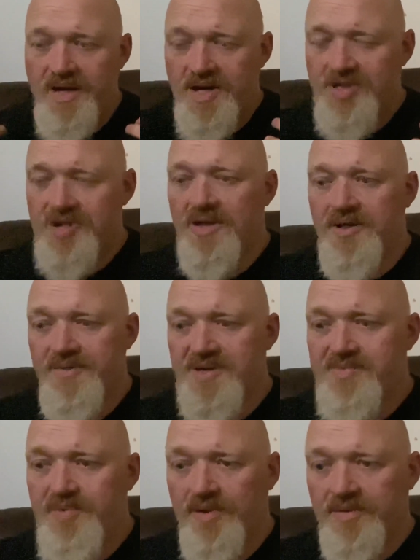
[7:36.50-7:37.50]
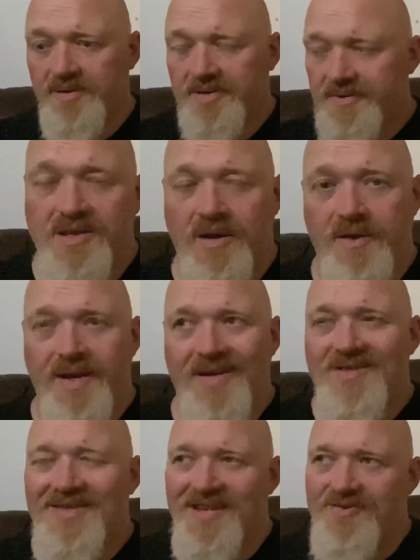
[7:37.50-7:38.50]
child responds. So
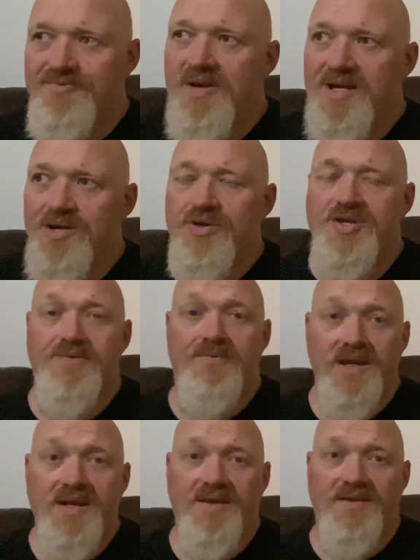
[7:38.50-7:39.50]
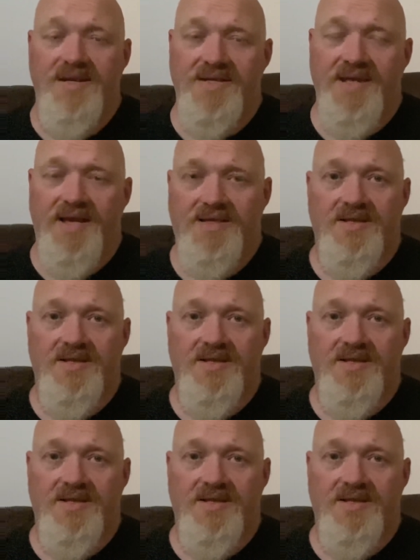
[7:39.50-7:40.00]
it's really good to recognize that.